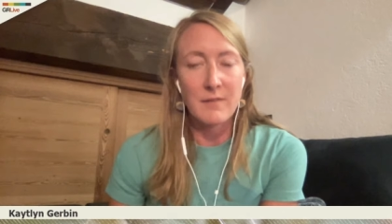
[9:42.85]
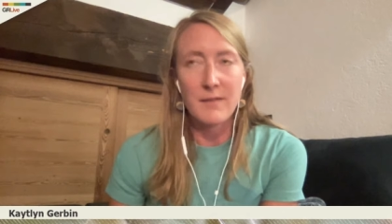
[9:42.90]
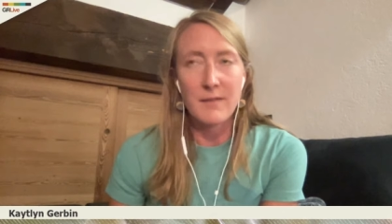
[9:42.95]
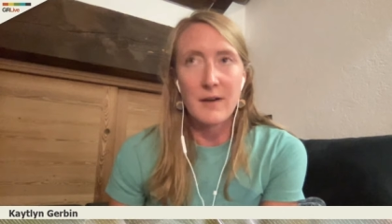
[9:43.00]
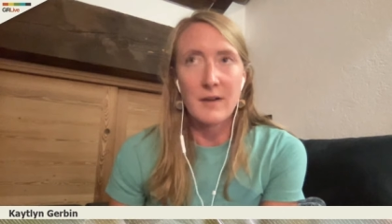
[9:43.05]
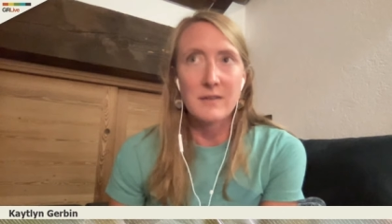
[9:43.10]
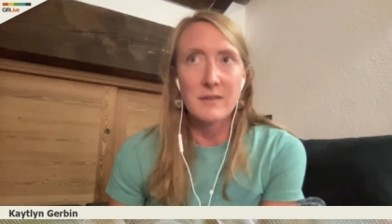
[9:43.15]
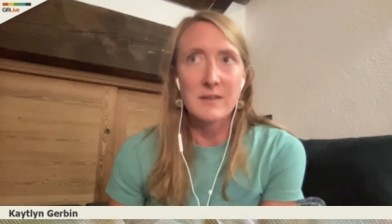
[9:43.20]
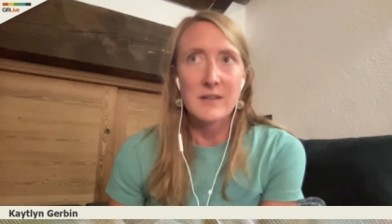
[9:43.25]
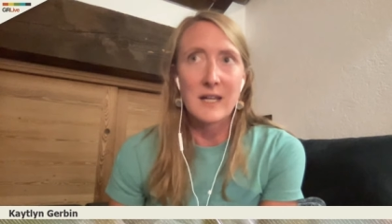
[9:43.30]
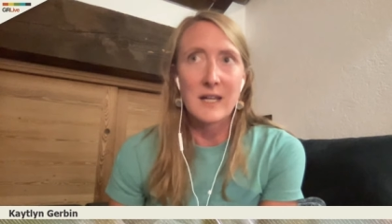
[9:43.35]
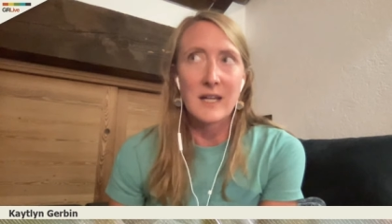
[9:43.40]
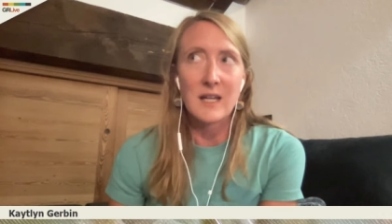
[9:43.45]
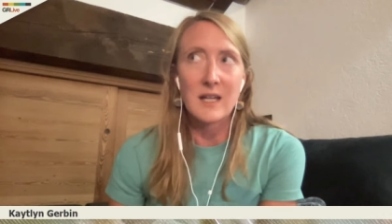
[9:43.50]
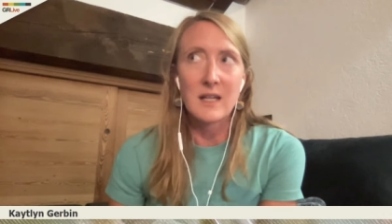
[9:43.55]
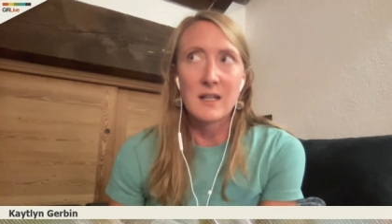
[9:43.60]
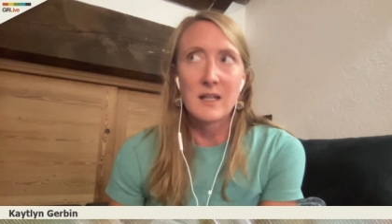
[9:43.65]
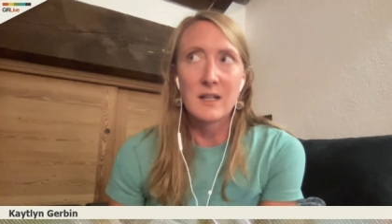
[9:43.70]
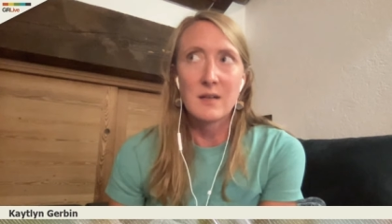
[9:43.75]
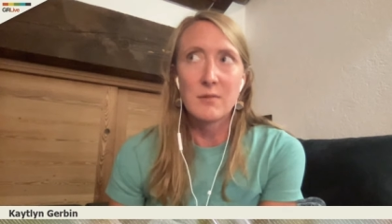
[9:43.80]
felt
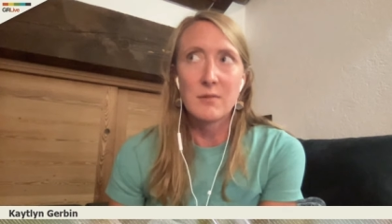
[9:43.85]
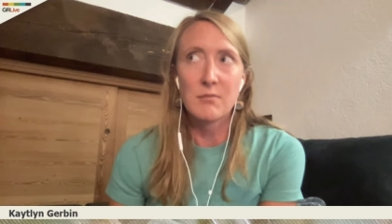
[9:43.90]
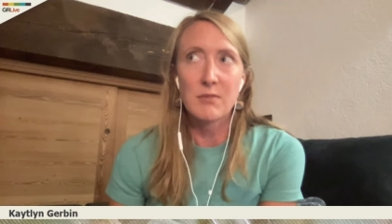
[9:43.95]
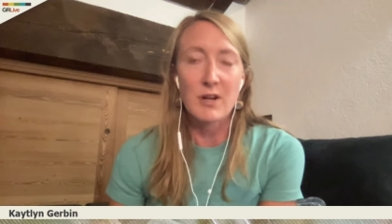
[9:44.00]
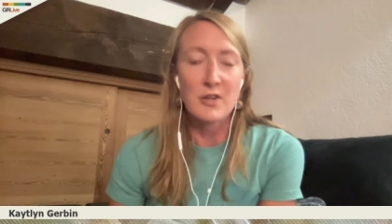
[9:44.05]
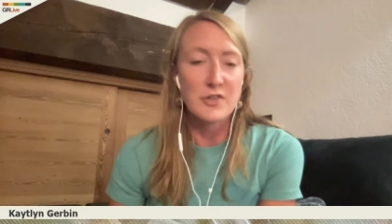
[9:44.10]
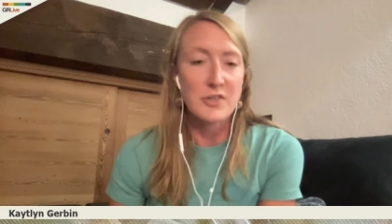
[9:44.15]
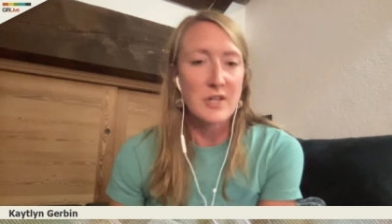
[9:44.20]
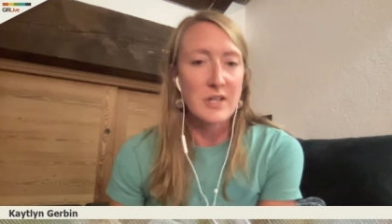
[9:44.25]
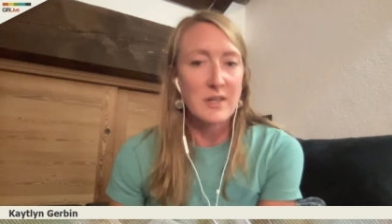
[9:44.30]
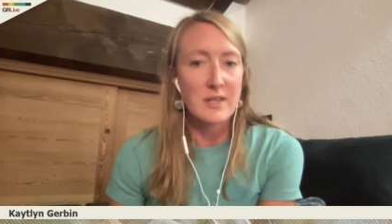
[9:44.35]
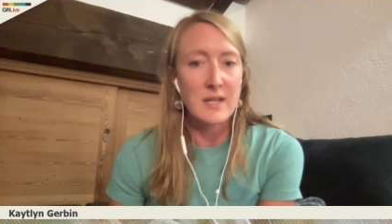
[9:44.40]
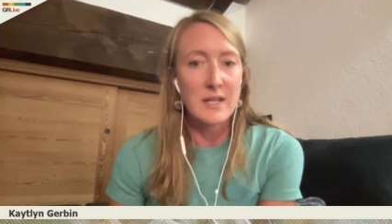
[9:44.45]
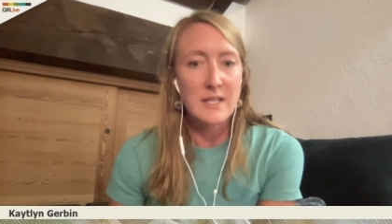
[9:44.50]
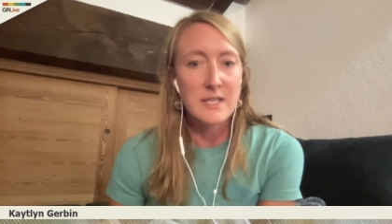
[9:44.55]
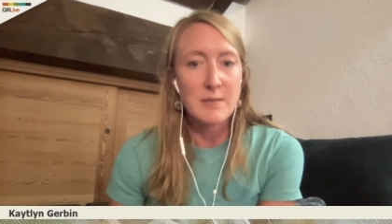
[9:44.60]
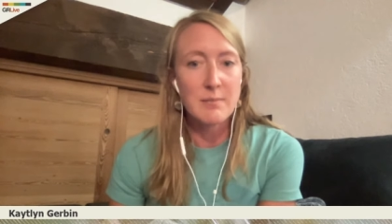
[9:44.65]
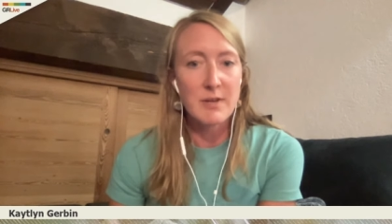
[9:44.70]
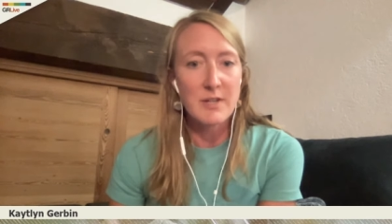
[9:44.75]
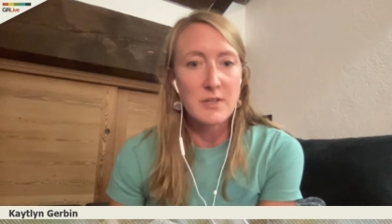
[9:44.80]
like rushing
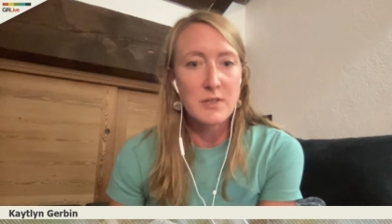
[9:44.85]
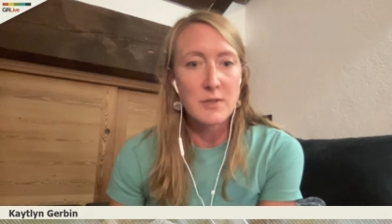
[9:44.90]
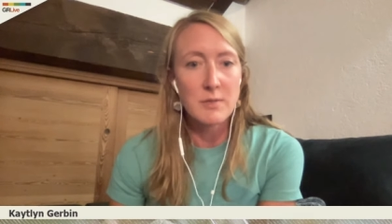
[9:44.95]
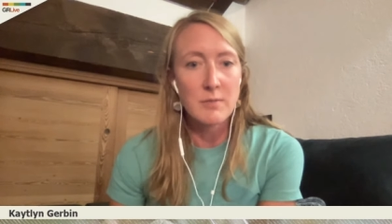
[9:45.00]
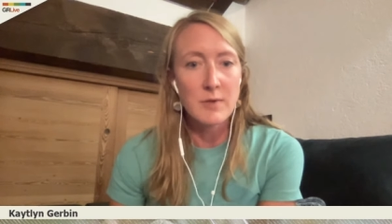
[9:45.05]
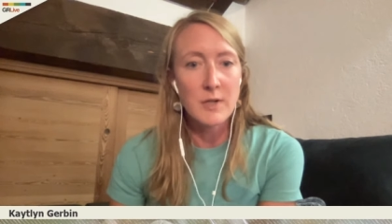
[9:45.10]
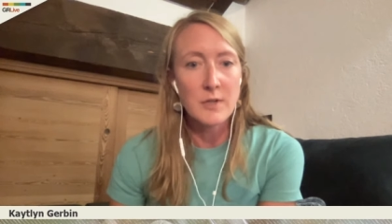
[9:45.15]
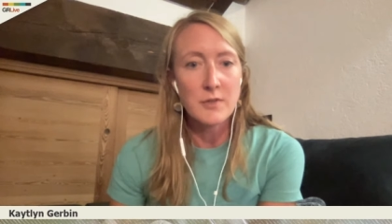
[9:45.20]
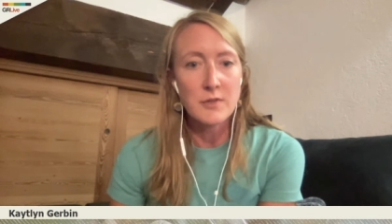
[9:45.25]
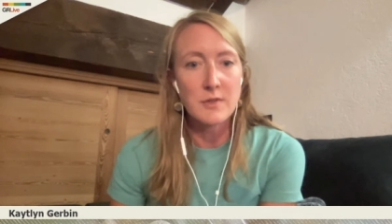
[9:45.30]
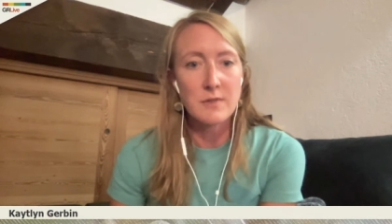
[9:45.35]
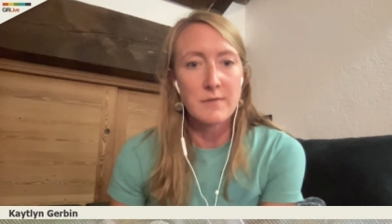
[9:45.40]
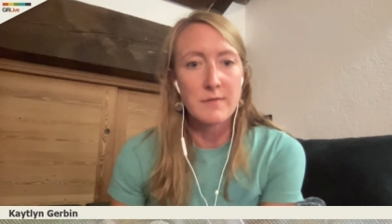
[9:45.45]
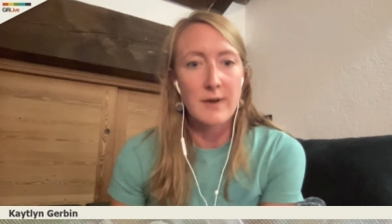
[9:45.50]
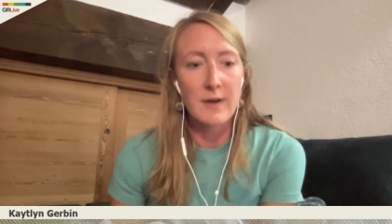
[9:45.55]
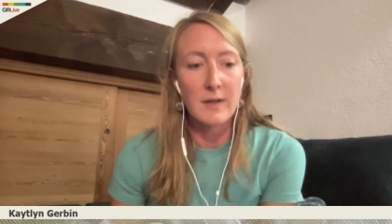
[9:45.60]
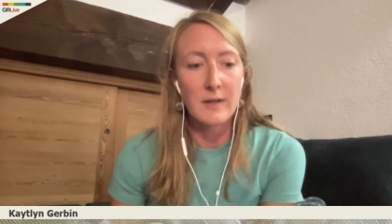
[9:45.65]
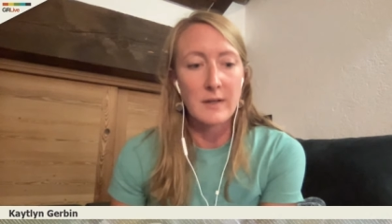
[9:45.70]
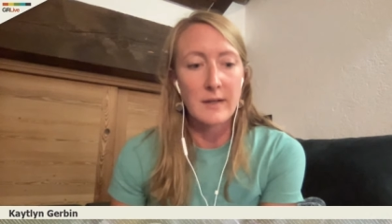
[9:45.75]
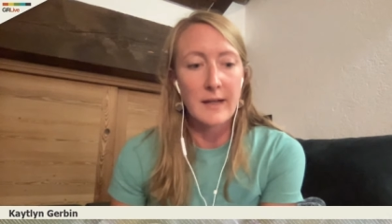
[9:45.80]
things a bit too much and
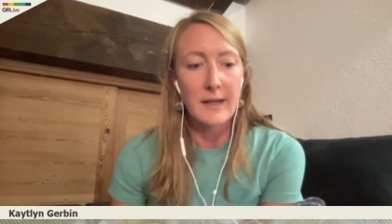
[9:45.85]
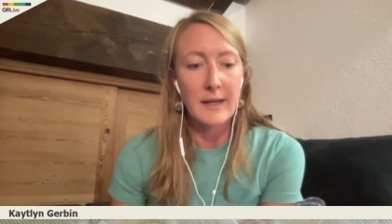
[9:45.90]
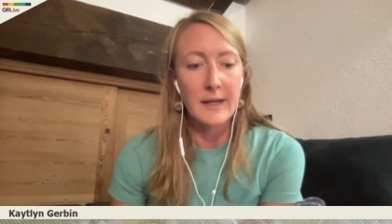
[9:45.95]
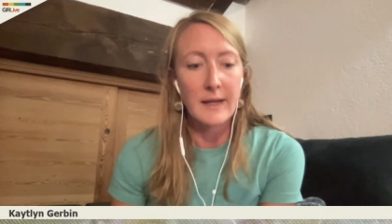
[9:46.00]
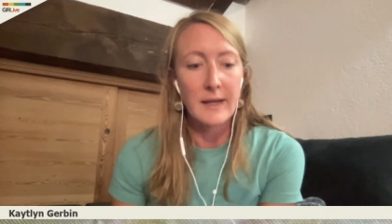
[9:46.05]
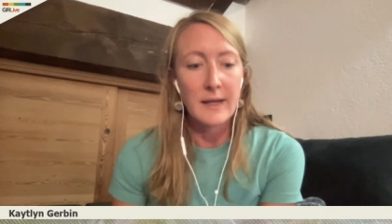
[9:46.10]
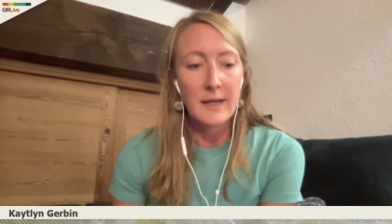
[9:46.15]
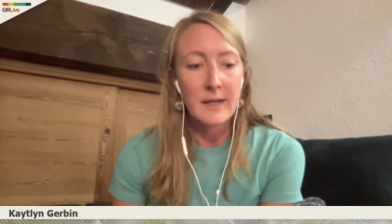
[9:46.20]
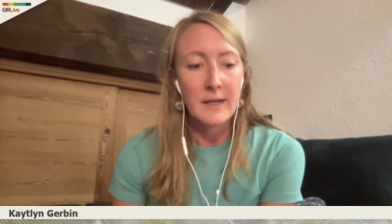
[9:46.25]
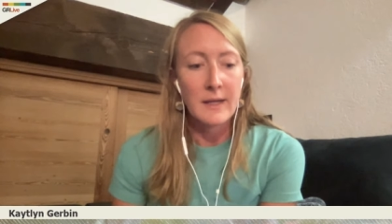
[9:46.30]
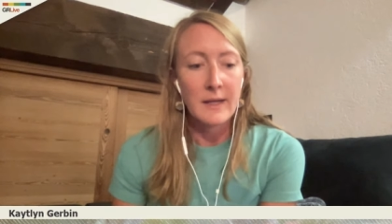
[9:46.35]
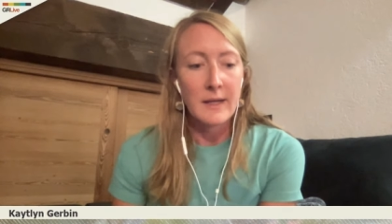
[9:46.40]
felt sure, like